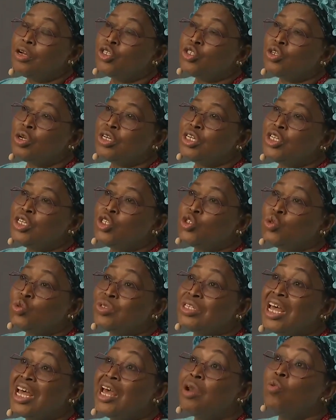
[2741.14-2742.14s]

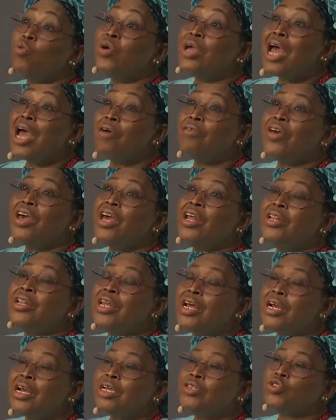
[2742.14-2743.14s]
migration issues. And we
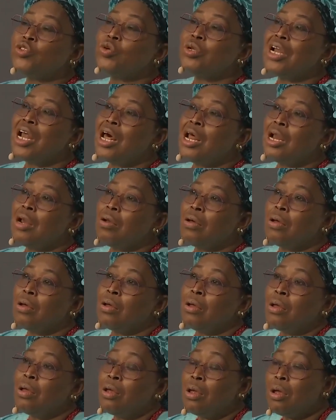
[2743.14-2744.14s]
have
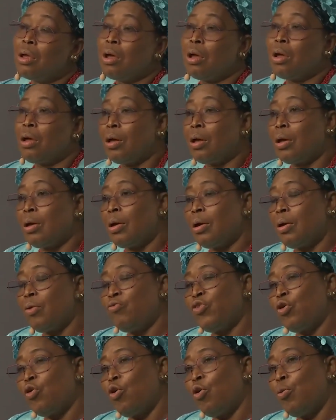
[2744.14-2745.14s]
international,
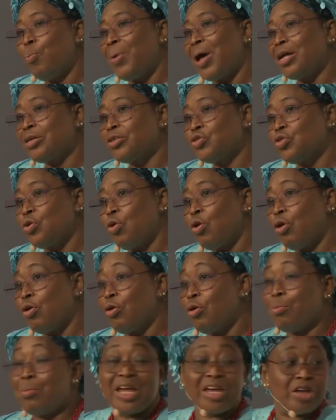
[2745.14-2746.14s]
the
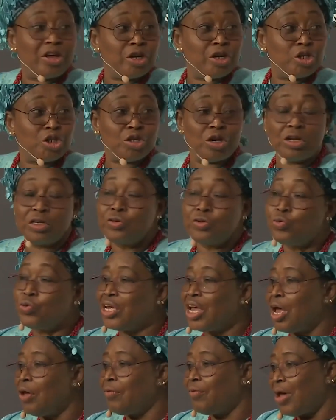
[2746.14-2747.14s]
compact on
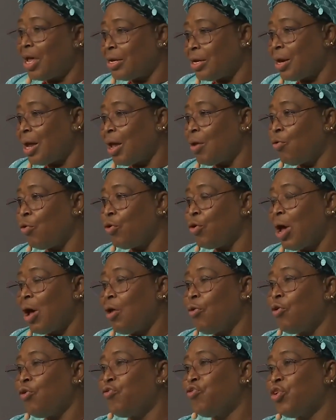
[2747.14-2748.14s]
migration. We have at
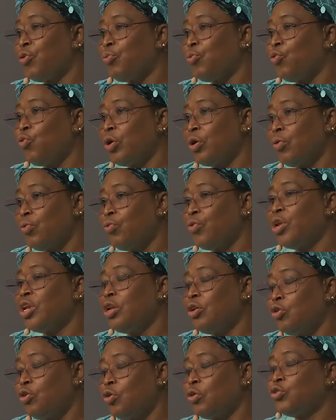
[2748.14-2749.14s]
our
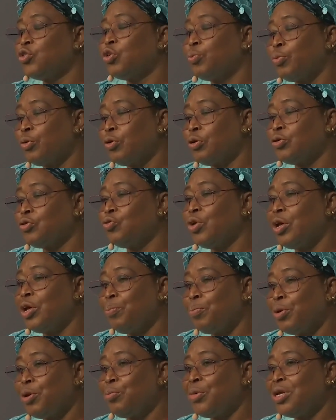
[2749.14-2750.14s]
framework, we need your
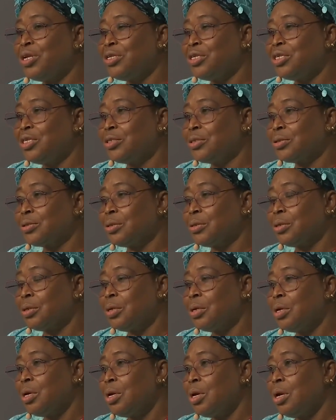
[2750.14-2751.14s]
support to implement
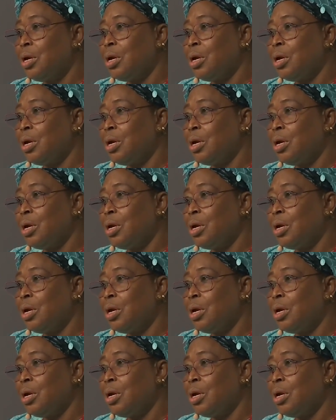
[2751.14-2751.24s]
this